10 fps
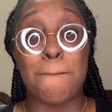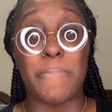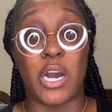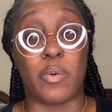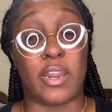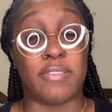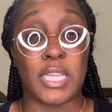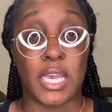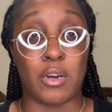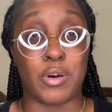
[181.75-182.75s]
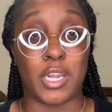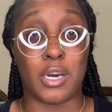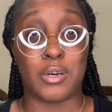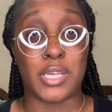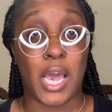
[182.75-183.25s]
But with everything going
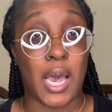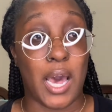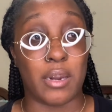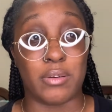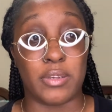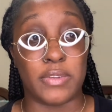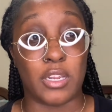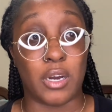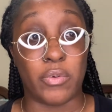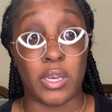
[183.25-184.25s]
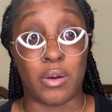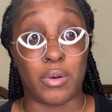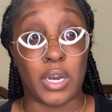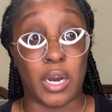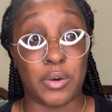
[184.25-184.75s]
on, y'all, I don't even know if we going to
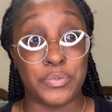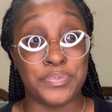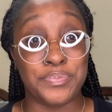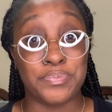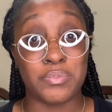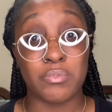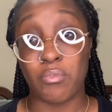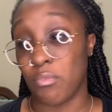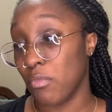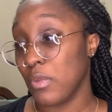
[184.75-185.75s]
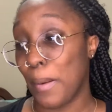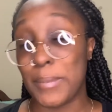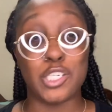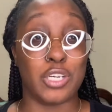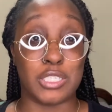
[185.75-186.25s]
go.
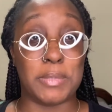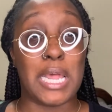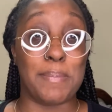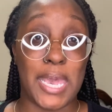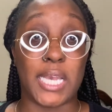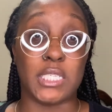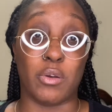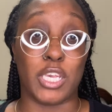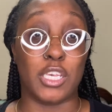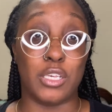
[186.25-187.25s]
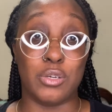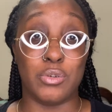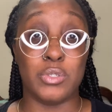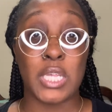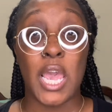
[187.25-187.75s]
But trust me, that bag is going to get
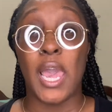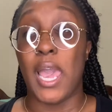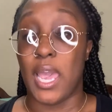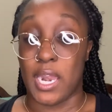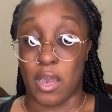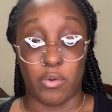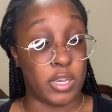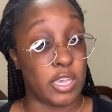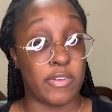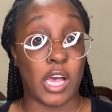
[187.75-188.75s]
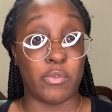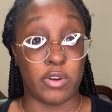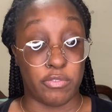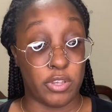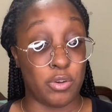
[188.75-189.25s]
used. And I will give y'all a
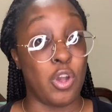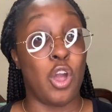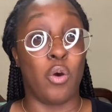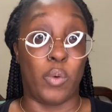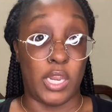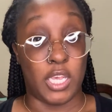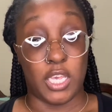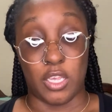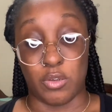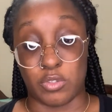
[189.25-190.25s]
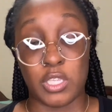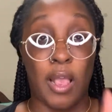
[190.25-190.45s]
review when it get used.